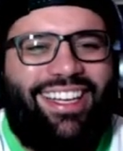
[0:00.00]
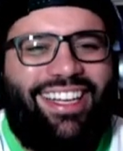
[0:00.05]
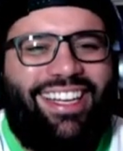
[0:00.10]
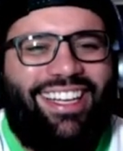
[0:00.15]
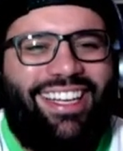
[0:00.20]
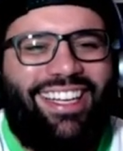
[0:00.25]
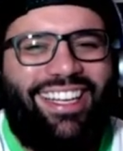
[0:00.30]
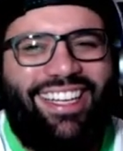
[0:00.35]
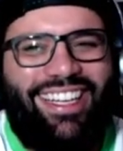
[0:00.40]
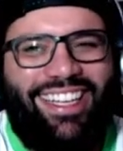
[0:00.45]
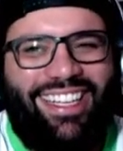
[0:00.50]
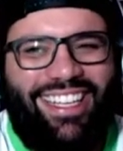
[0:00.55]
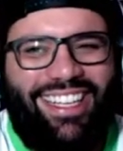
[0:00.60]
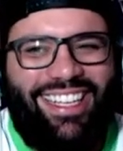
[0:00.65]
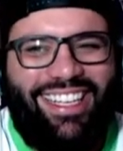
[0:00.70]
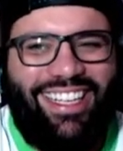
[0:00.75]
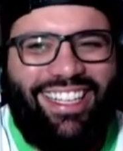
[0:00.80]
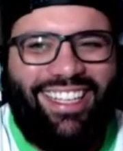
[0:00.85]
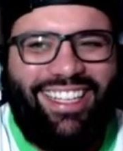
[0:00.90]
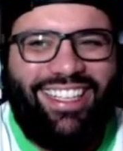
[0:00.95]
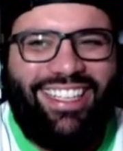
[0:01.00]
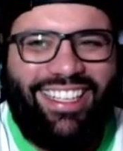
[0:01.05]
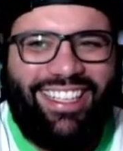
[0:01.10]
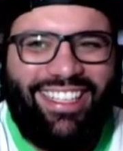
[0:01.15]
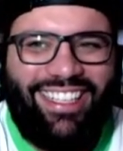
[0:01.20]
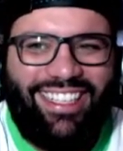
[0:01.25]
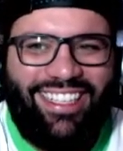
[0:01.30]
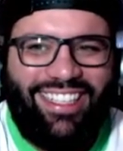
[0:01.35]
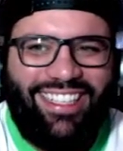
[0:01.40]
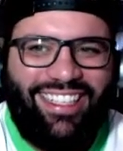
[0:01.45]

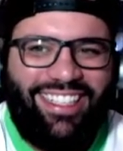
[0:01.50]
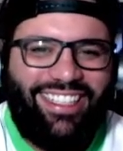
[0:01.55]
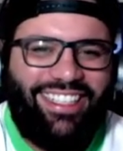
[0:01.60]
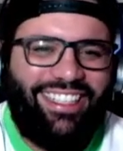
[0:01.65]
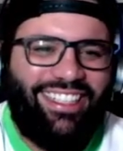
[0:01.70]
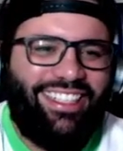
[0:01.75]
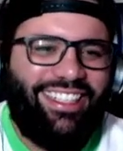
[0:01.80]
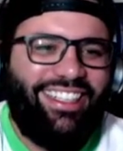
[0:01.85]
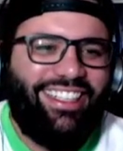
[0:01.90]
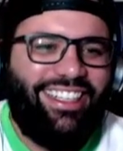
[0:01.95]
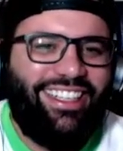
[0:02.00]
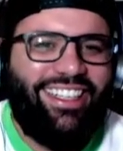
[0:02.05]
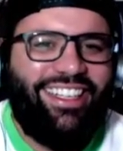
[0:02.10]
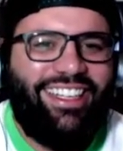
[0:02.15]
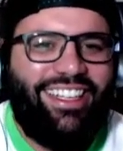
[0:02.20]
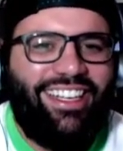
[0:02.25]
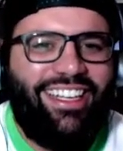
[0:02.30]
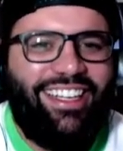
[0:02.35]
The person shown says nothing.